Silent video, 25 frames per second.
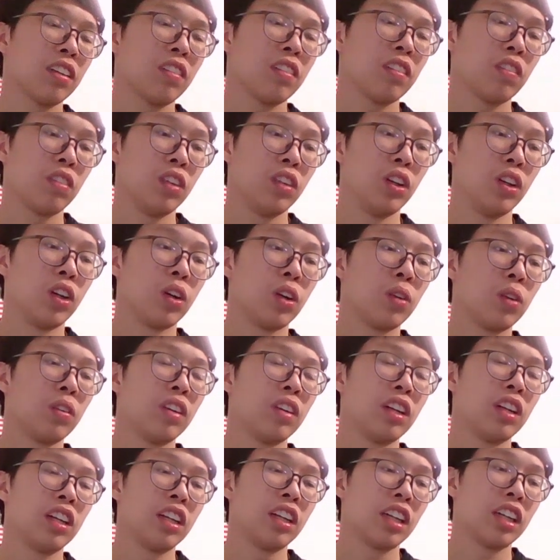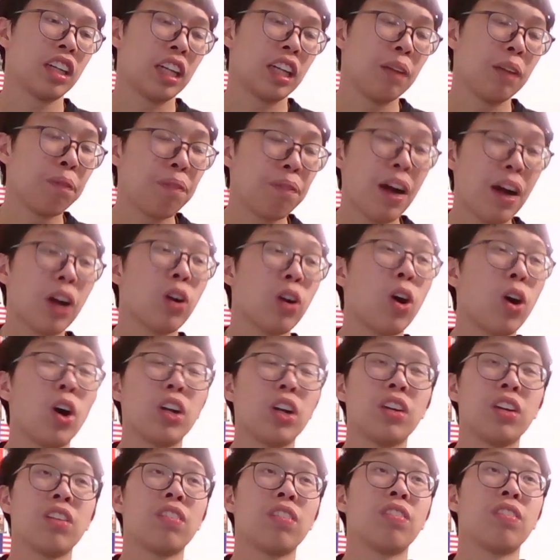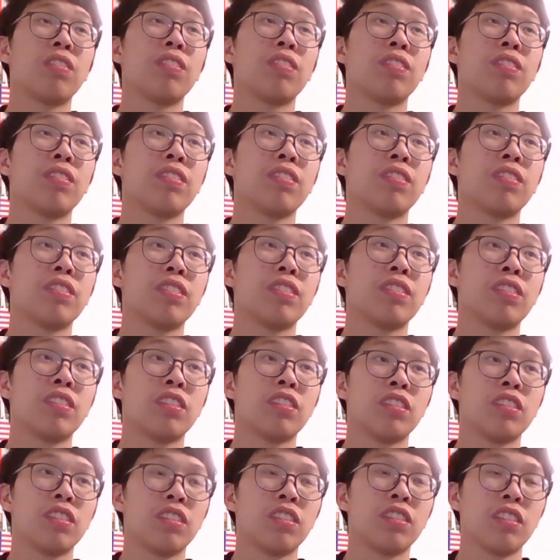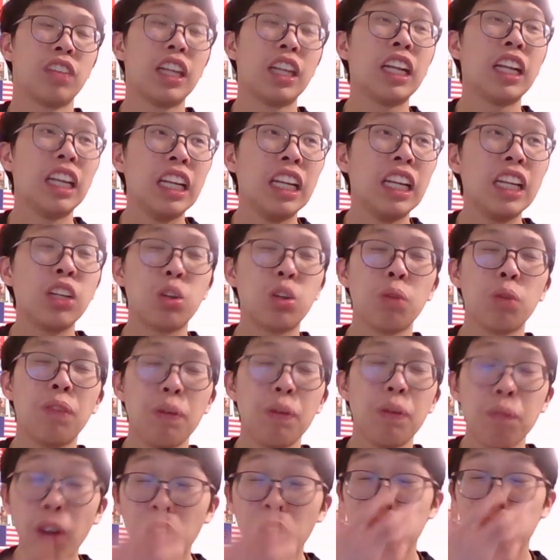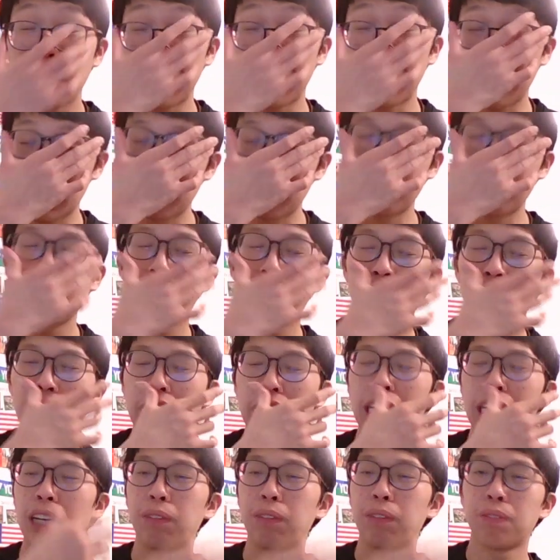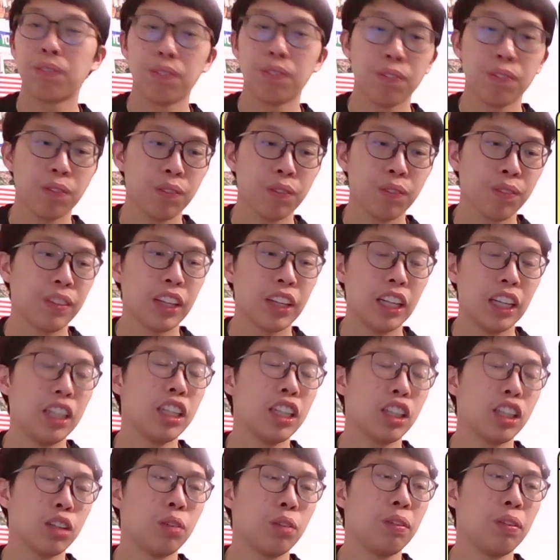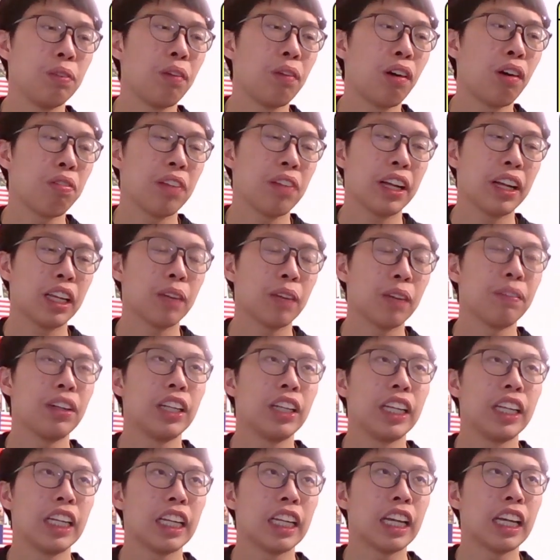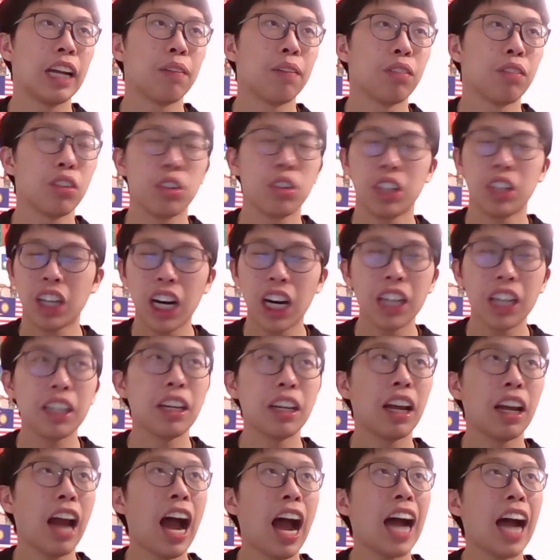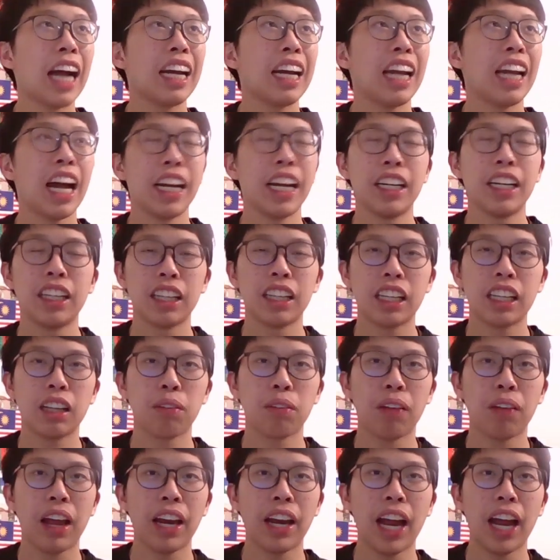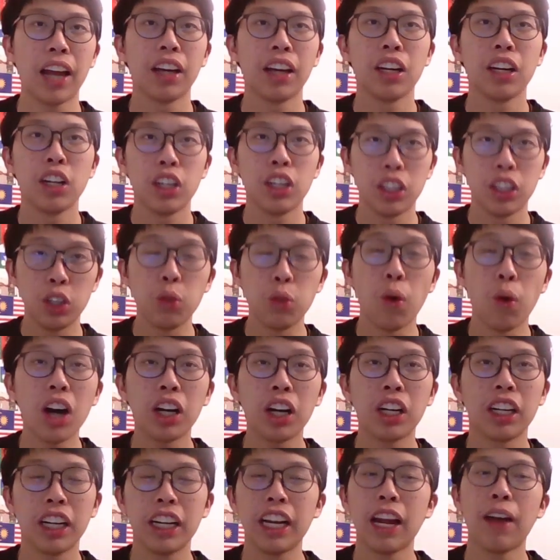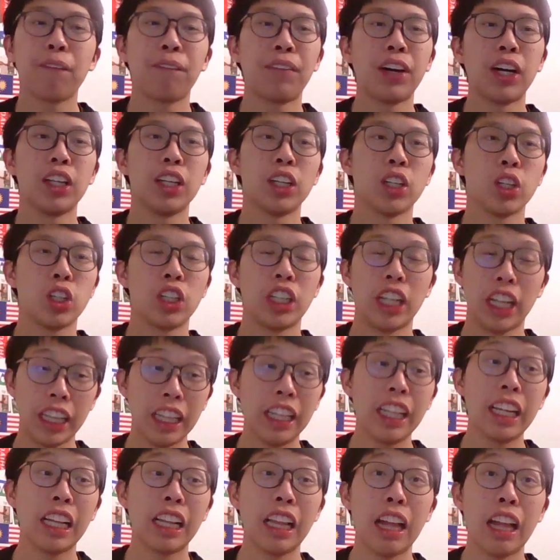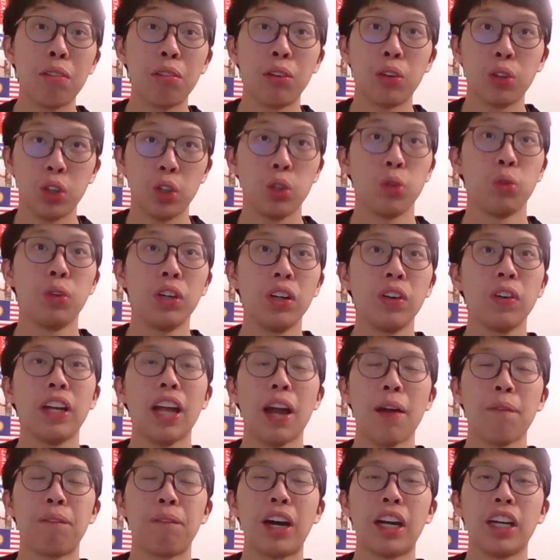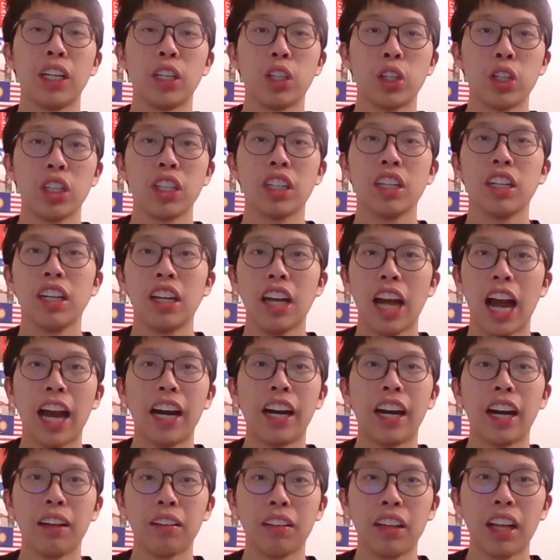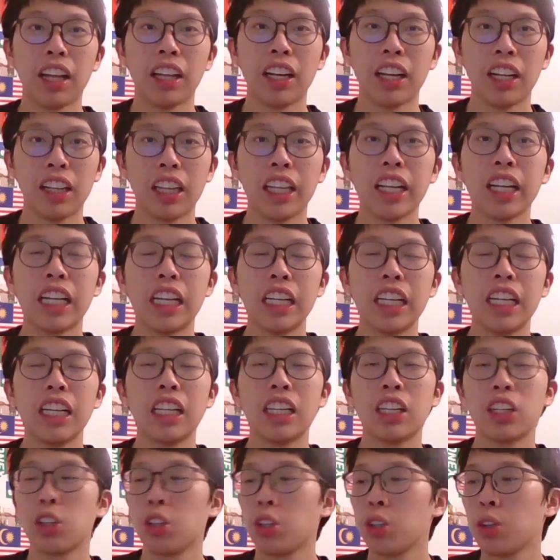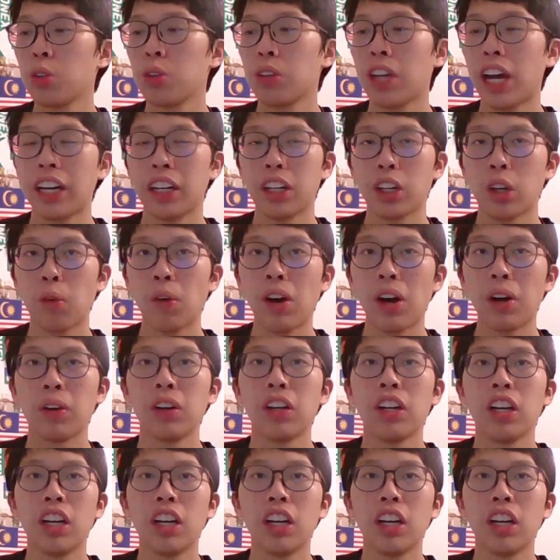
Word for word: You know, Kim Pangon, think need to be more flexible in his game. He needs to be more flexible in his game rather than high line and stuff like that. You are gonna get punished at this level. You will get punished, and I and I think he needs to know that as well.